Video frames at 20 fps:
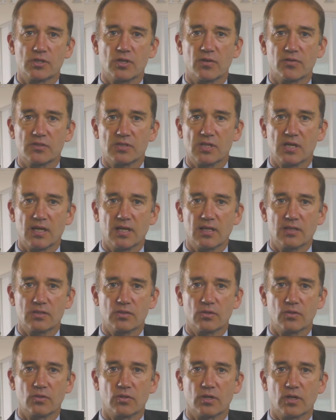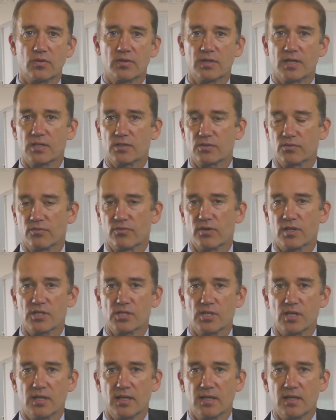off site or go and get some
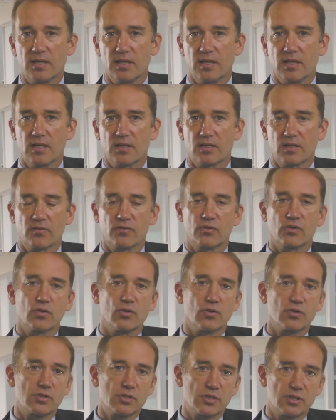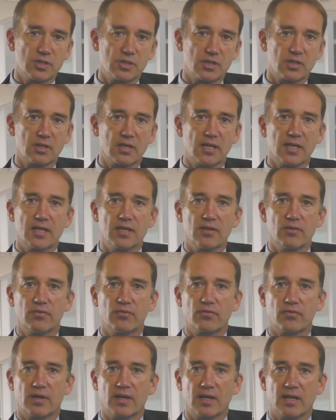fresh air, then of course you can
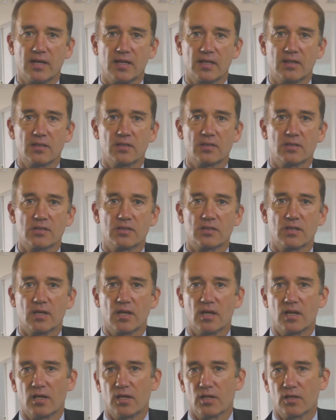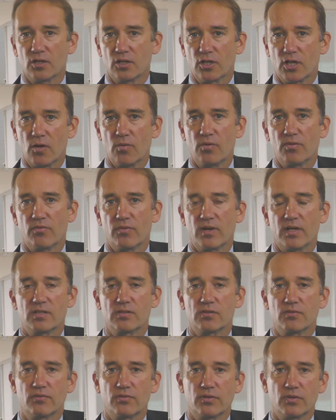leave and go and find
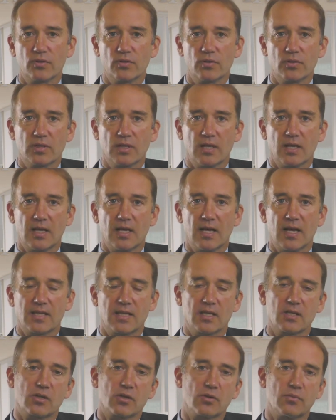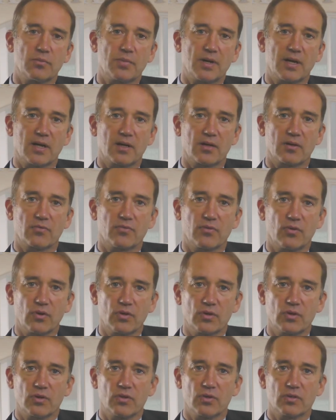some food and then come back for
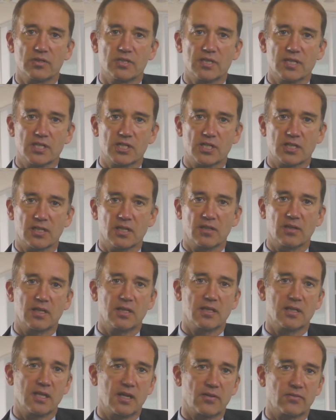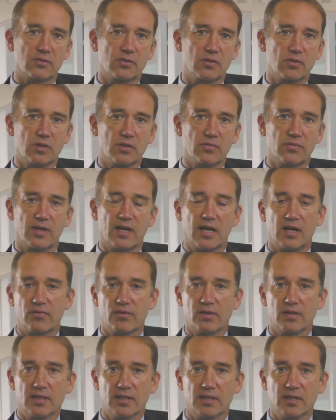your teaching in the afternoon if you have
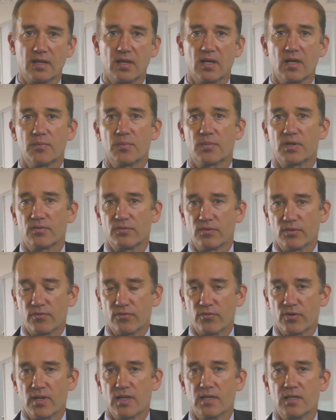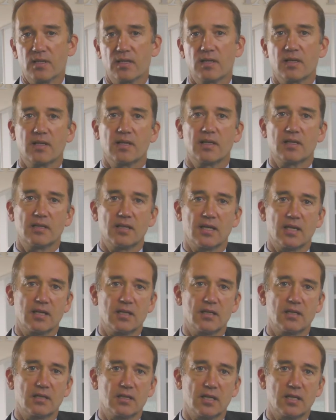any. But if you're free,
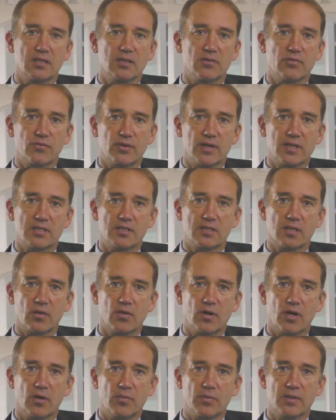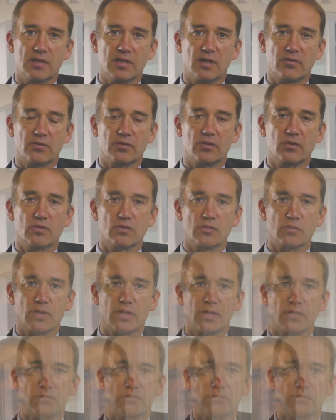then you're free to go home in the afternoon as well.